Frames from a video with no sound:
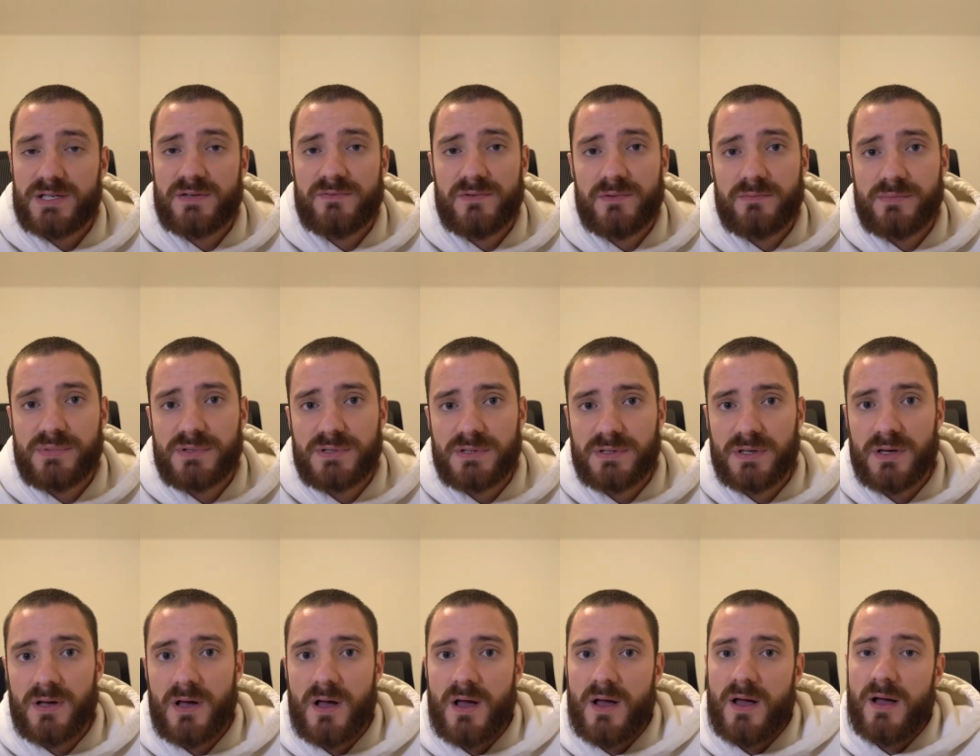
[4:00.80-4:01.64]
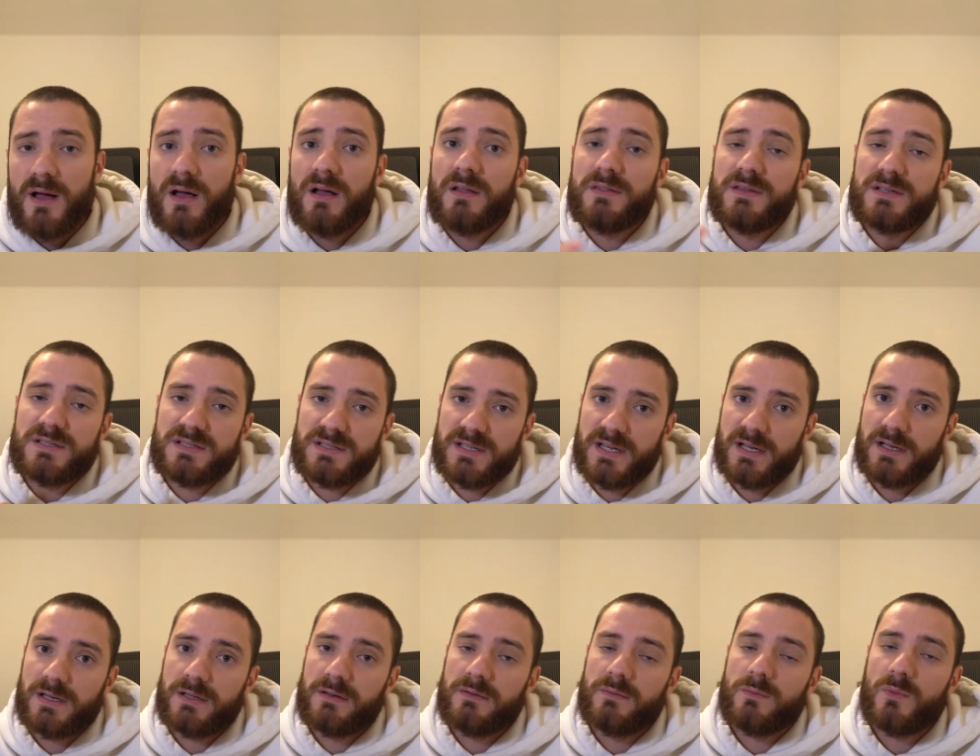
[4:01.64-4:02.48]
of a book, and the
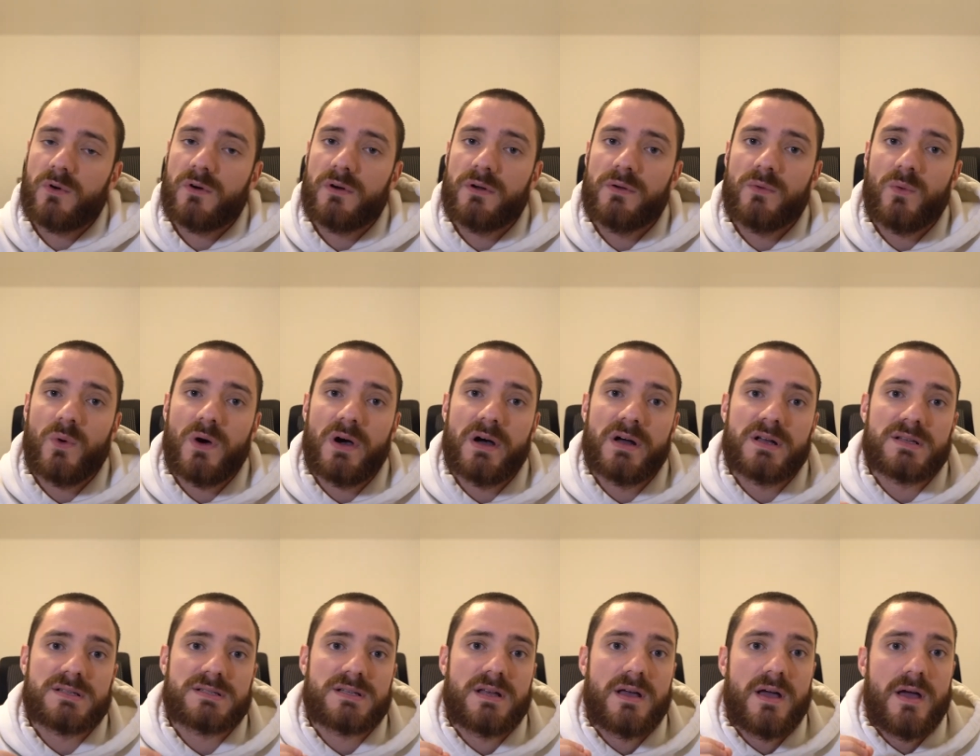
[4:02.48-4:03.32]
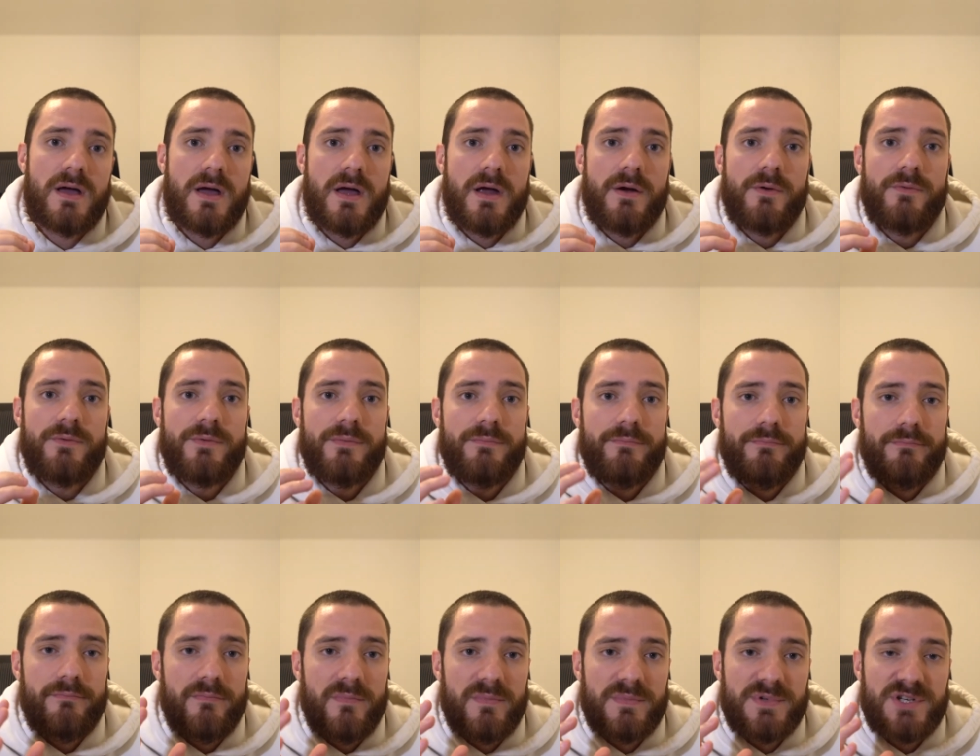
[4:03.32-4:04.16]
second one was
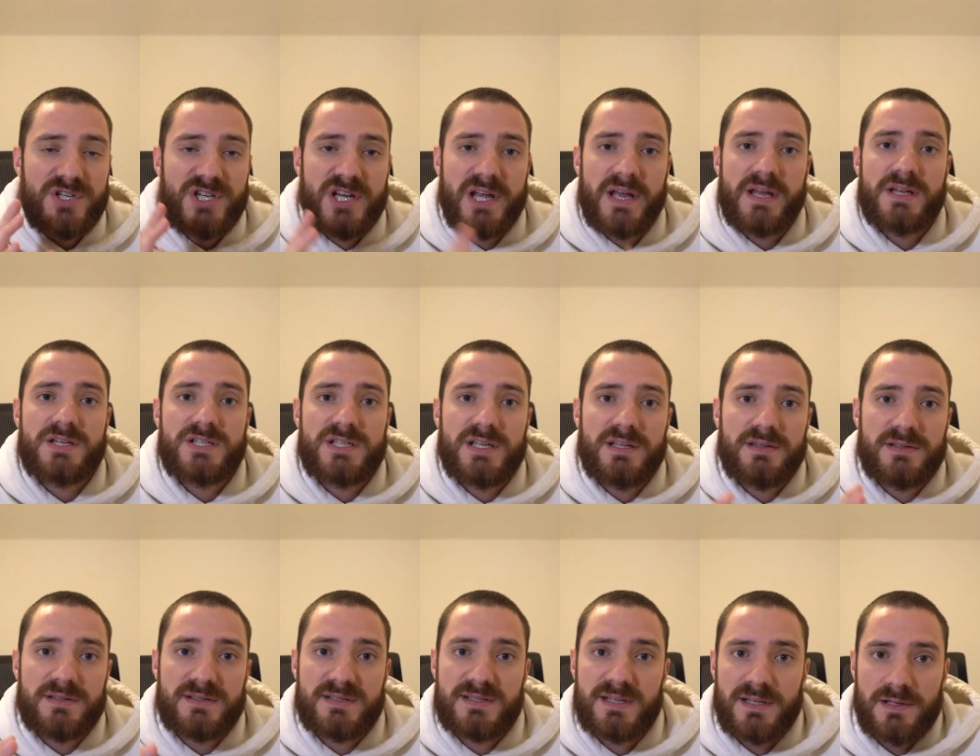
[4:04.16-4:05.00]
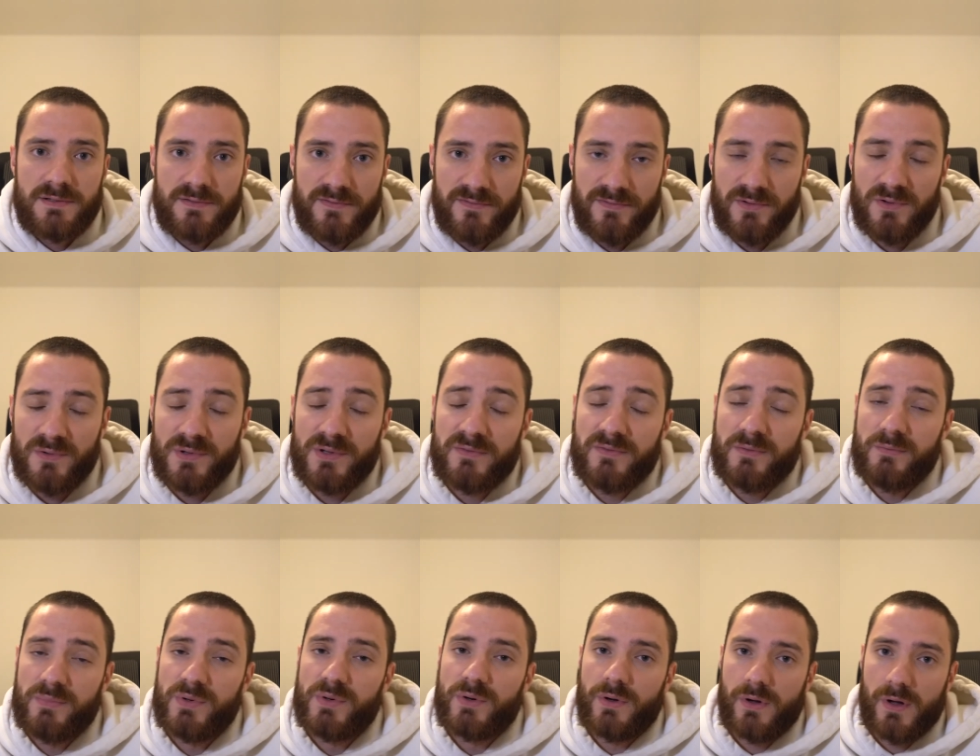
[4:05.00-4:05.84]
changing the centerfold of a
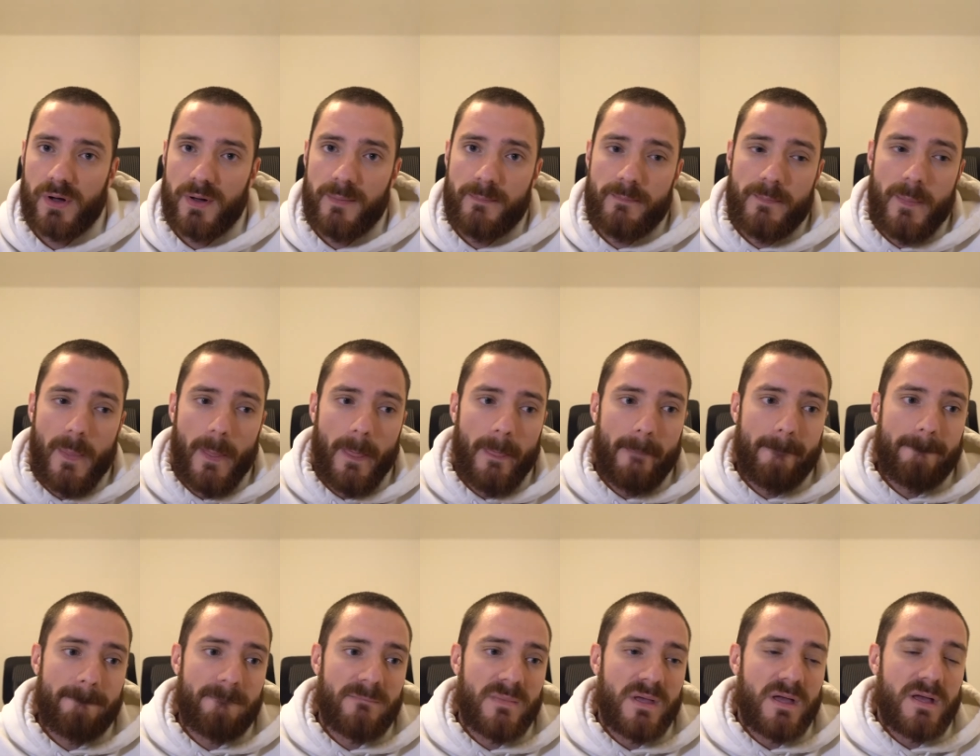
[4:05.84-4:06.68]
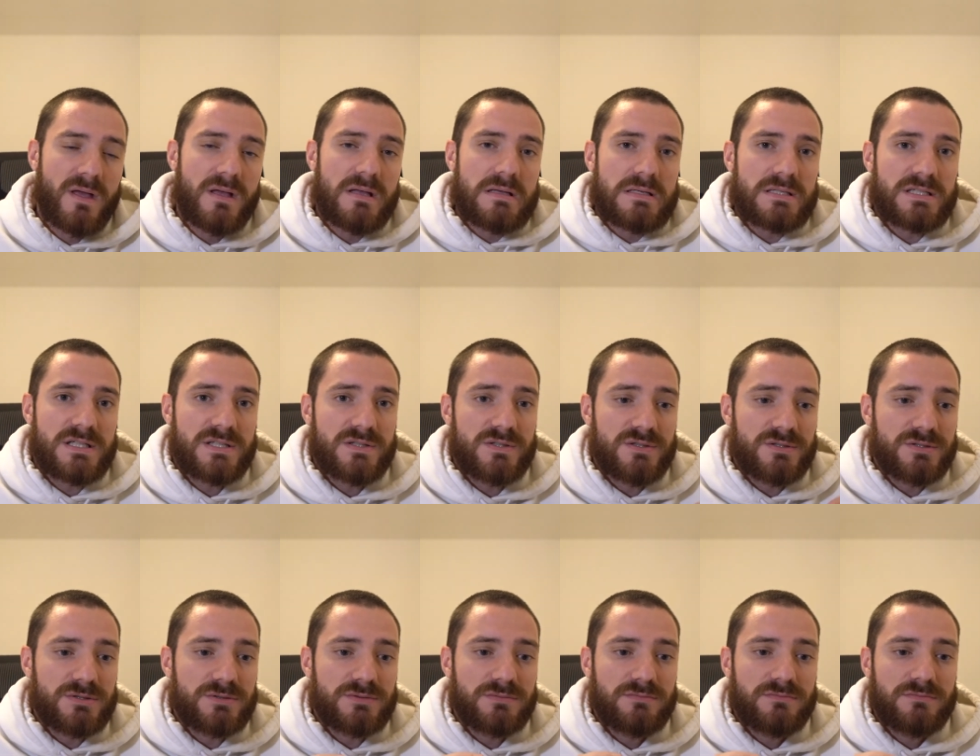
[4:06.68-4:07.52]
book.
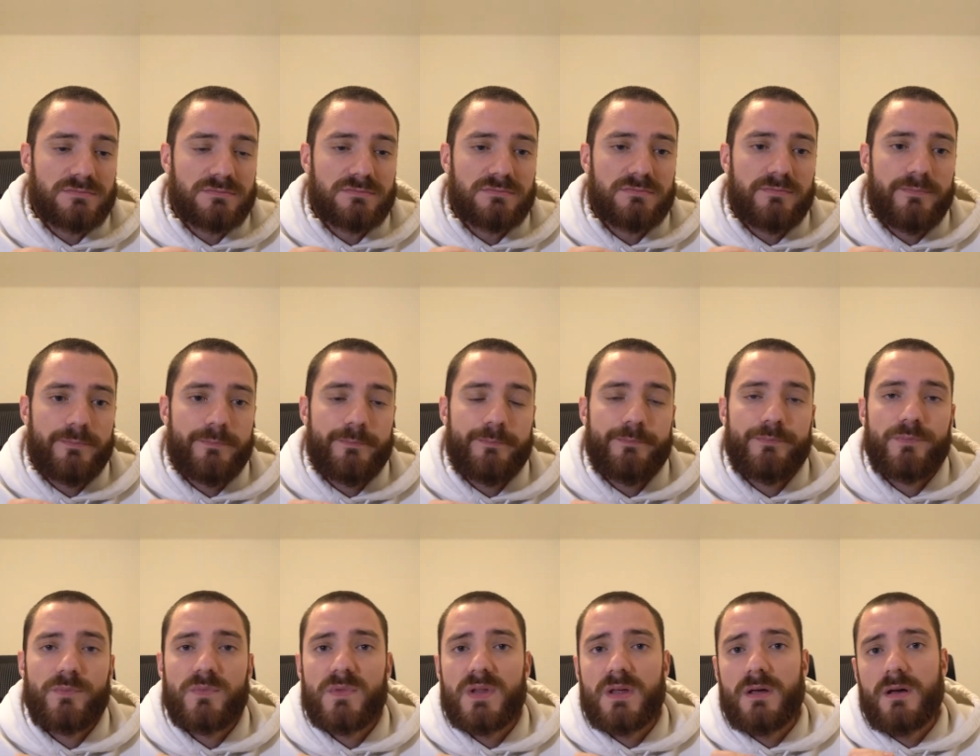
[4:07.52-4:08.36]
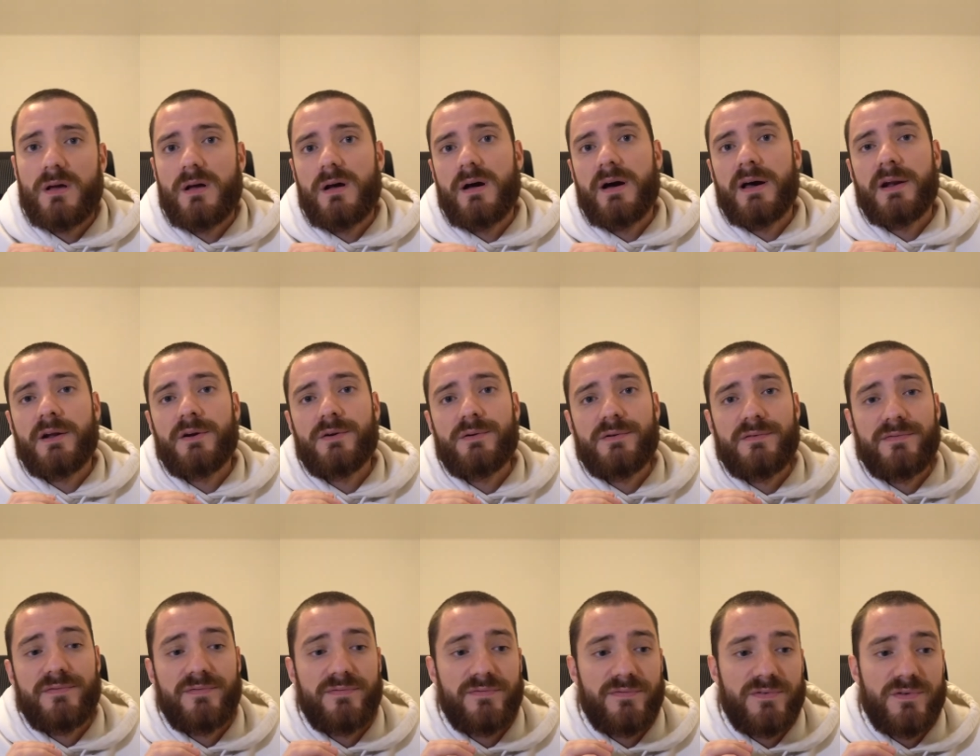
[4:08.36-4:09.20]
So I don't know
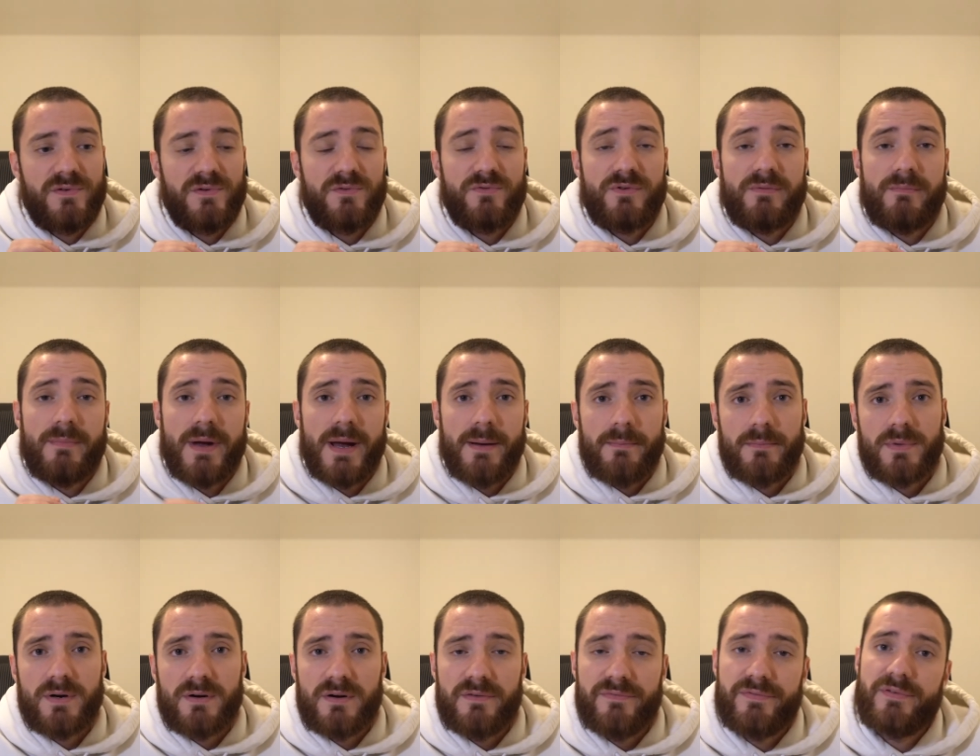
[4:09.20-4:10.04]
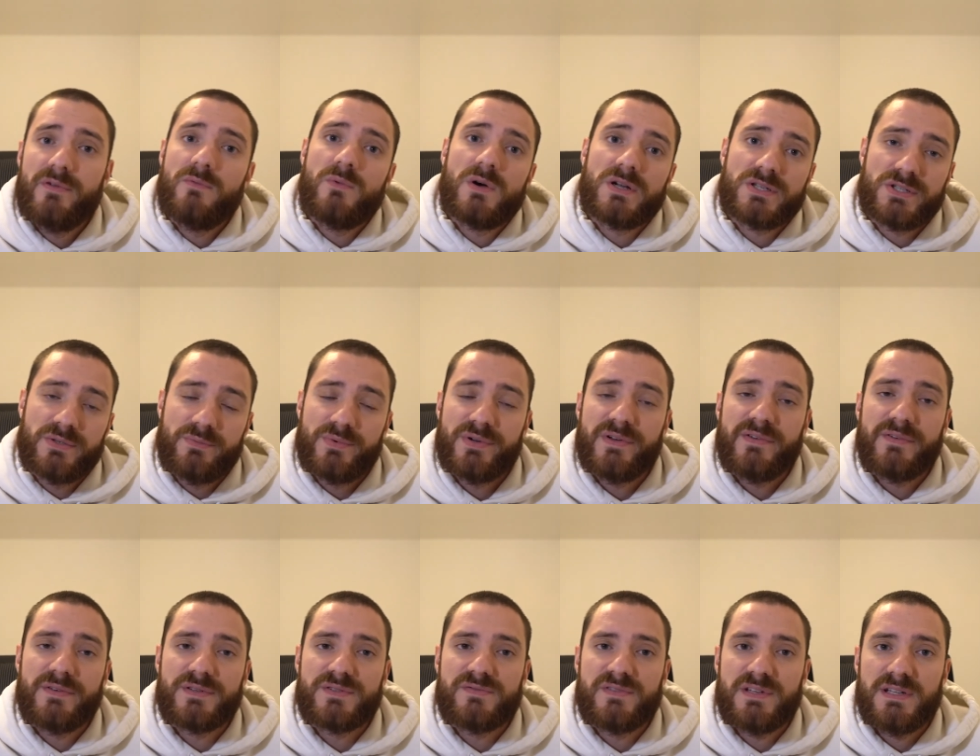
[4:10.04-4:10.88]
if you remember, if you watched the
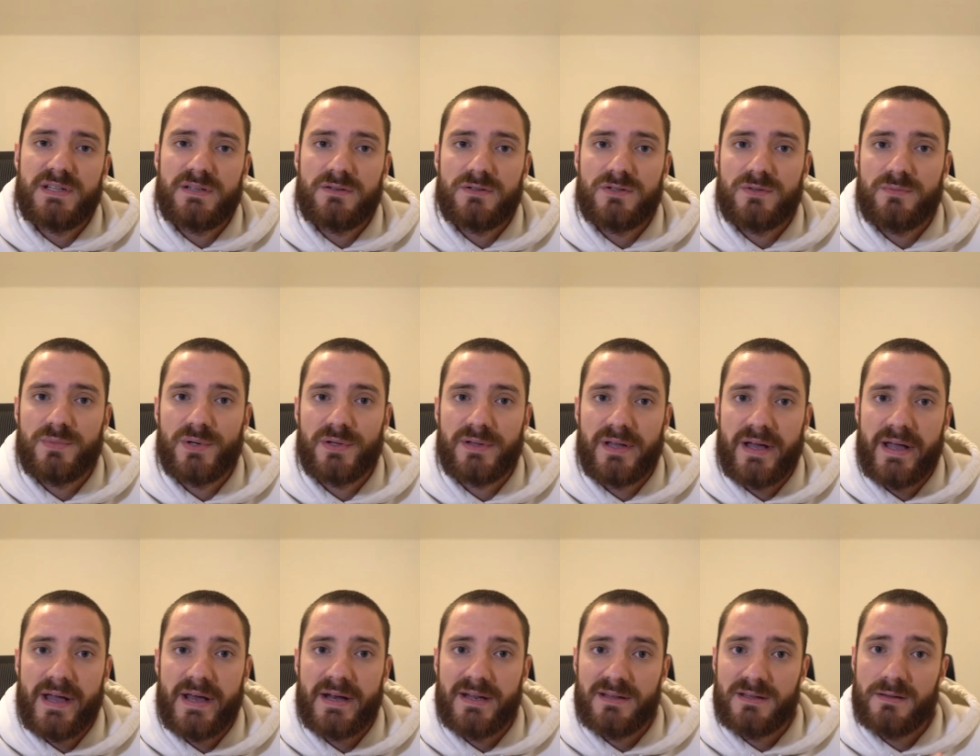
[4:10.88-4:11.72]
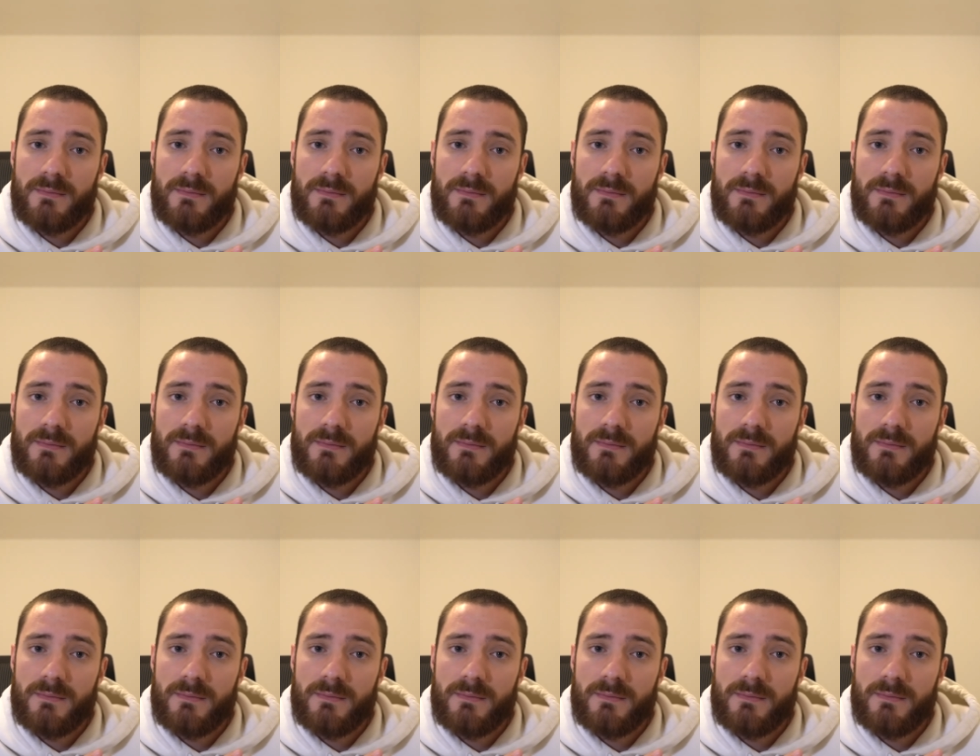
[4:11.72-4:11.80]
previous video, but I added the